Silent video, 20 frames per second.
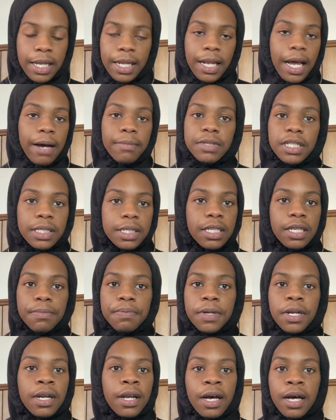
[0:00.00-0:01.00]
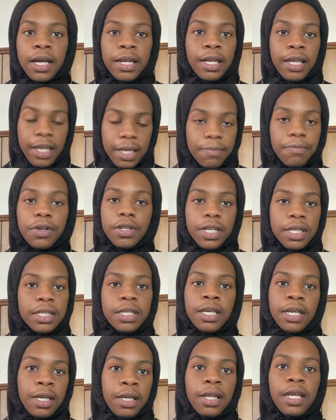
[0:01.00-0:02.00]
And I'm just keeping it 100. He really
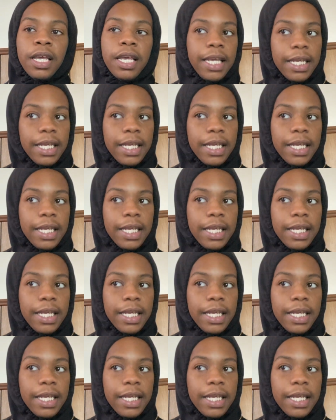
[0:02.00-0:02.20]
did.